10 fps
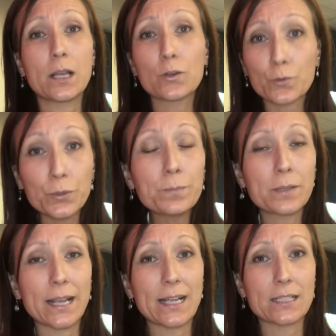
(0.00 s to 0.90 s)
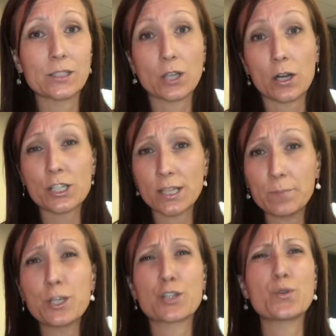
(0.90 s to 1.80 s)
group plans are
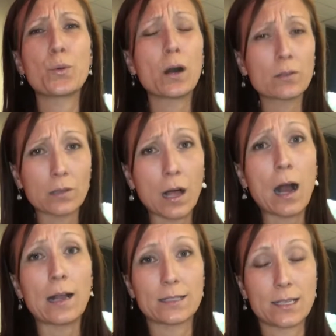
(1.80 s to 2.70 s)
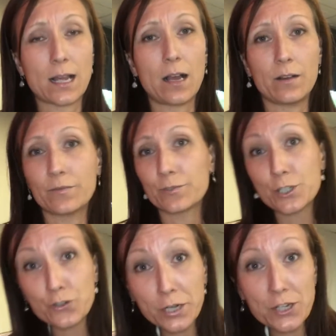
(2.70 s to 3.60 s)
subject to a lot of
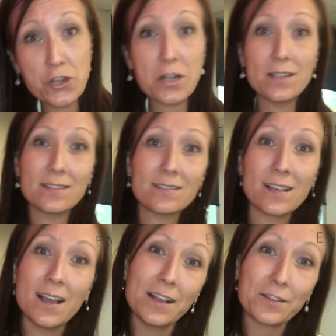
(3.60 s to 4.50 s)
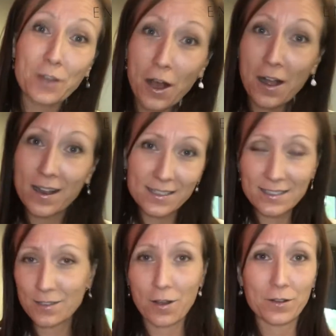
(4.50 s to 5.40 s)
restrictions,
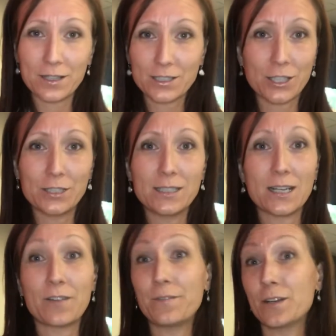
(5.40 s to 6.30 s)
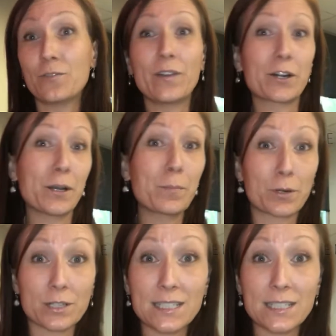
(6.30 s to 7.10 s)
laws, all this good stuff. It'll vary per